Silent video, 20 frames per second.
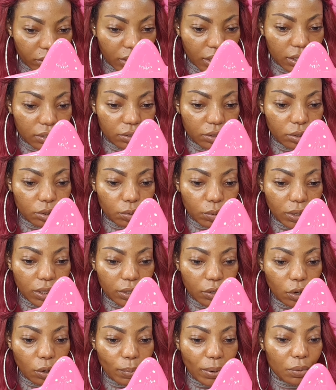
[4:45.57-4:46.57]
You can
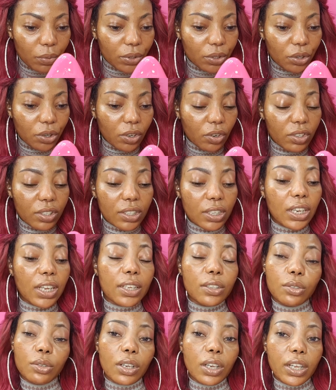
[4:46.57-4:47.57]
usually go back with your
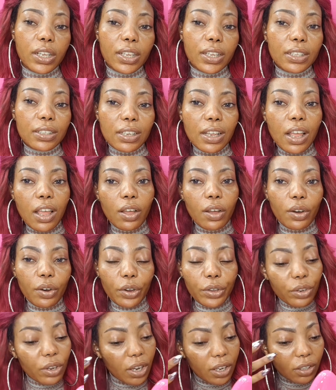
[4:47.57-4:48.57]
concealer to clean it,
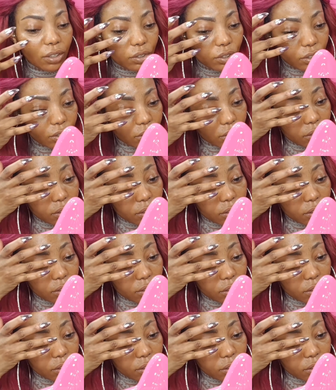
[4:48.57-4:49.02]
or you can